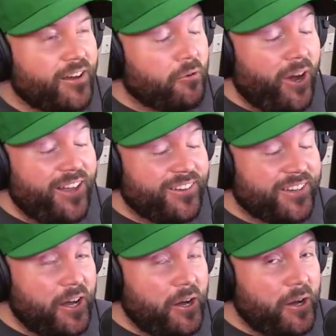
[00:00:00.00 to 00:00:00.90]

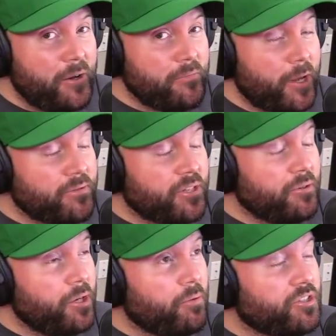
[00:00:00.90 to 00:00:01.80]
Welcome to
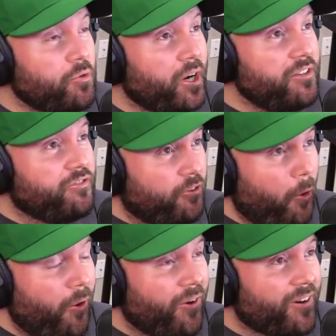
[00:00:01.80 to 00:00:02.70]
episode number
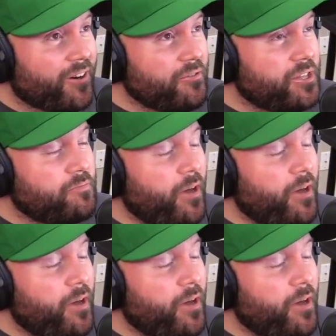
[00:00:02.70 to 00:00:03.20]
24 of this